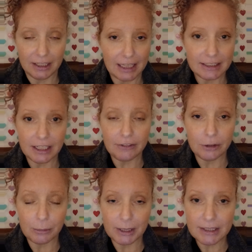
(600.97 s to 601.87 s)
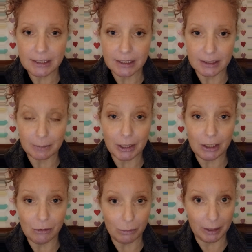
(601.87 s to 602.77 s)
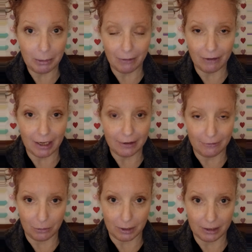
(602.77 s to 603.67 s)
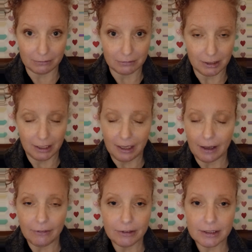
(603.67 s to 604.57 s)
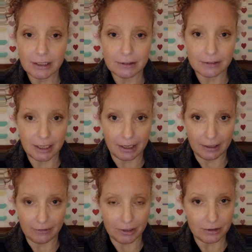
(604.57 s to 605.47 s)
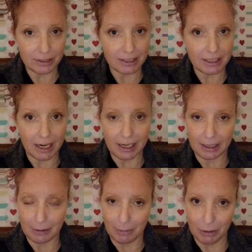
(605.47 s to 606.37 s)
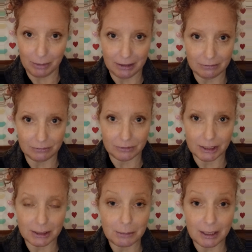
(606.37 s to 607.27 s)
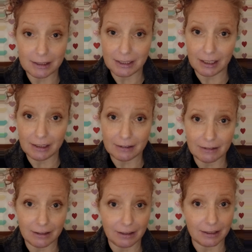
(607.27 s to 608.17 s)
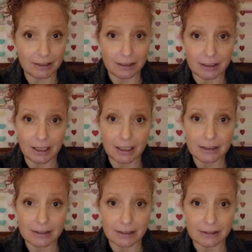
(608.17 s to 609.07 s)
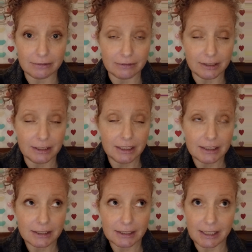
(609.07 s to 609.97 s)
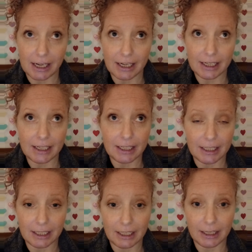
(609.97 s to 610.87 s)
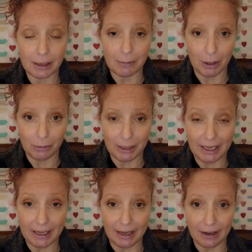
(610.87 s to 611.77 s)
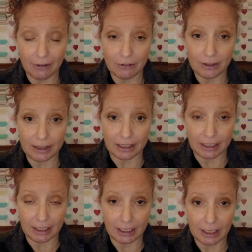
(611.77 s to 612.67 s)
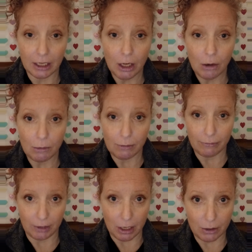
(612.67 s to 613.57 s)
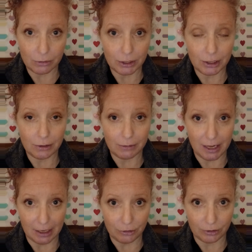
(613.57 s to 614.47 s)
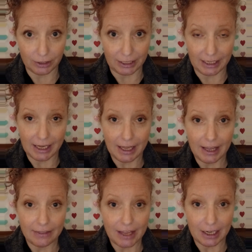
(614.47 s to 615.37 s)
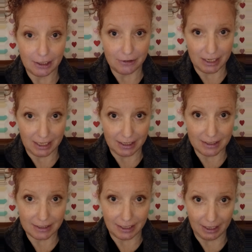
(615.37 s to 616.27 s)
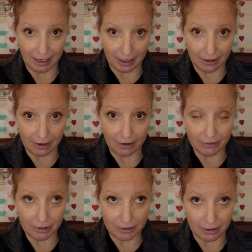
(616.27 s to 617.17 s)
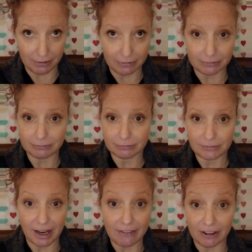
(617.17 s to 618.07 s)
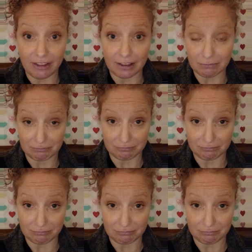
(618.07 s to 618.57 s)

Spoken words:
That's none of your business, but you will be provided for every single day if you just stay in the moment. Just meditate, connect to your higher self, stay in the moment, and everything will flow to you naturally that you need to take care of yourself. Everything.